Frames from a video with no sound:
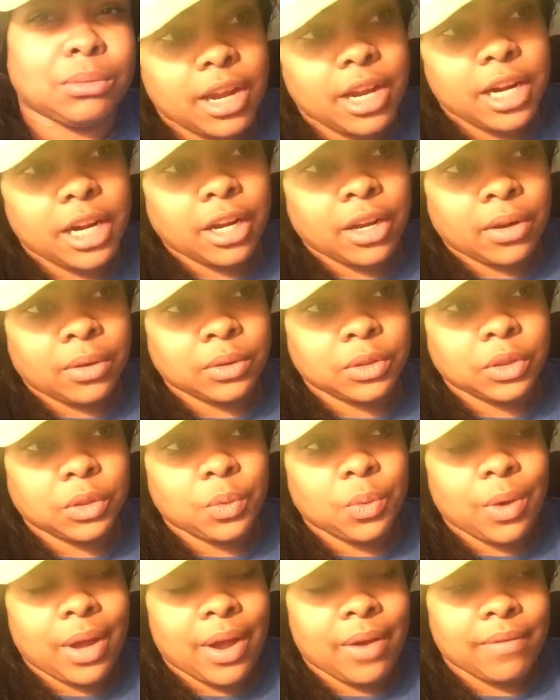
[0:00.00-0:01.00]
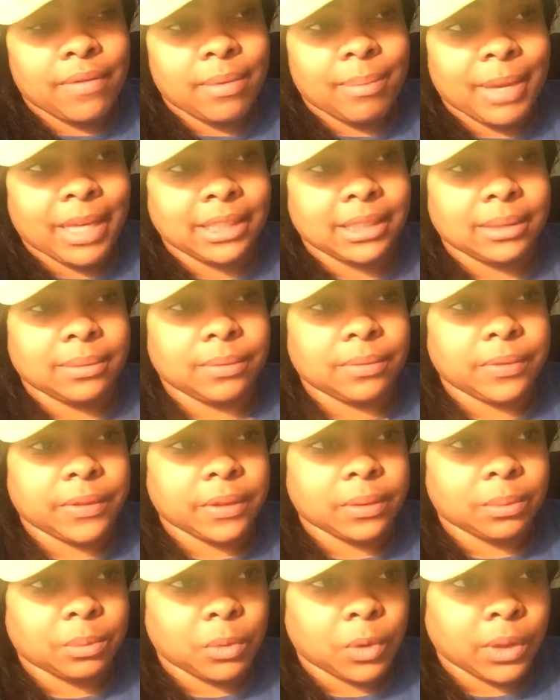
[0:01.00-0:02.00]
They're gonna go to whoever makes them
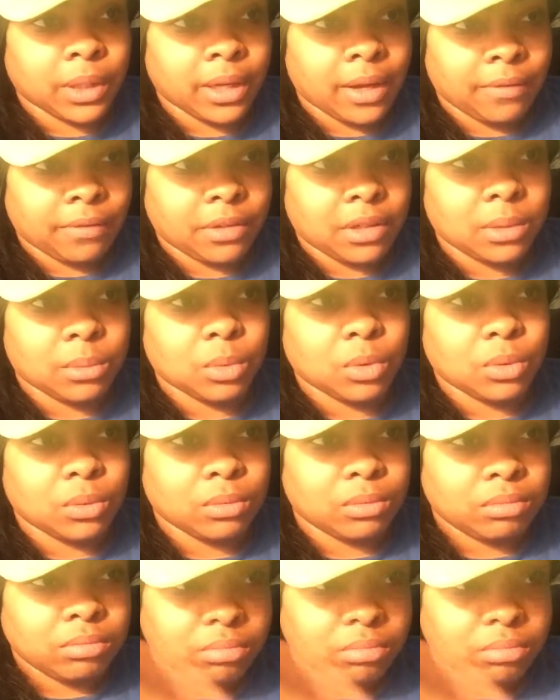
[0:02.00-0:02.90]
feel more comfortable.